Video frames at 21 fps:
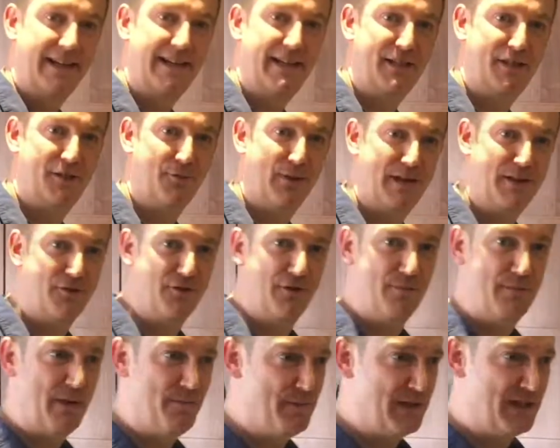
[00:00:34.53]
Easy way to
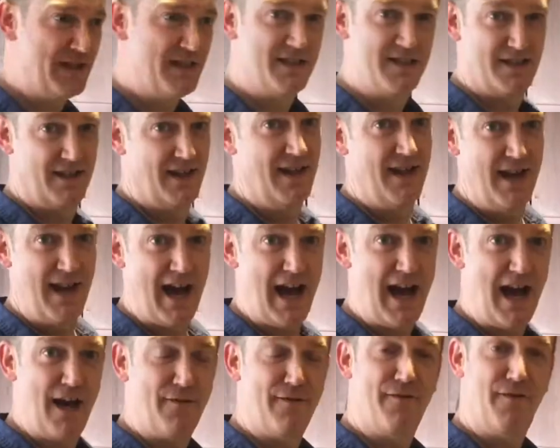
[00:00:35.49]
remember this,
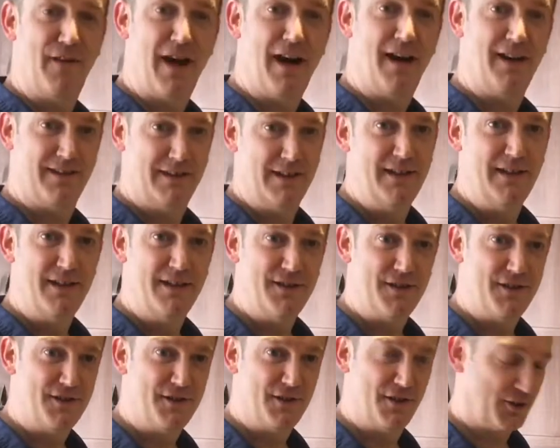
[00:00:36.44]
half that
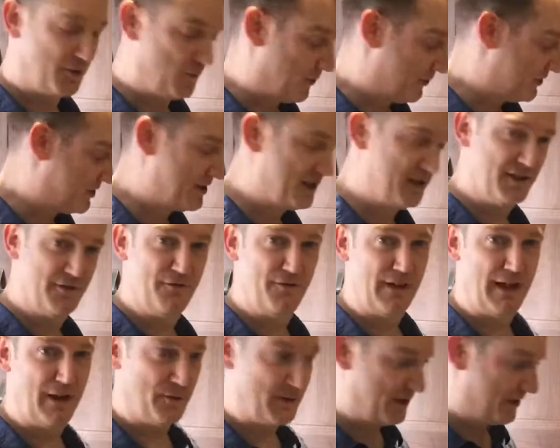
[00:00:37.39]
to the quantity of
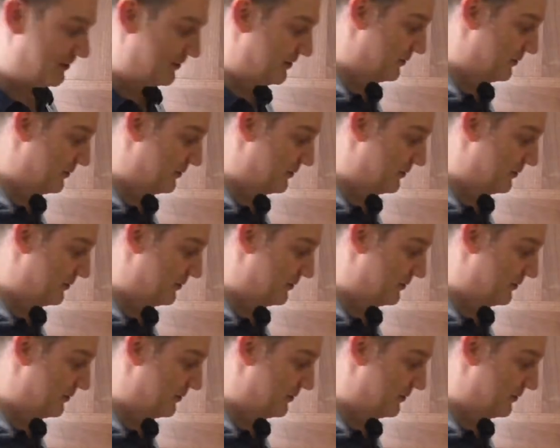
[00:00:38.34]
flour you're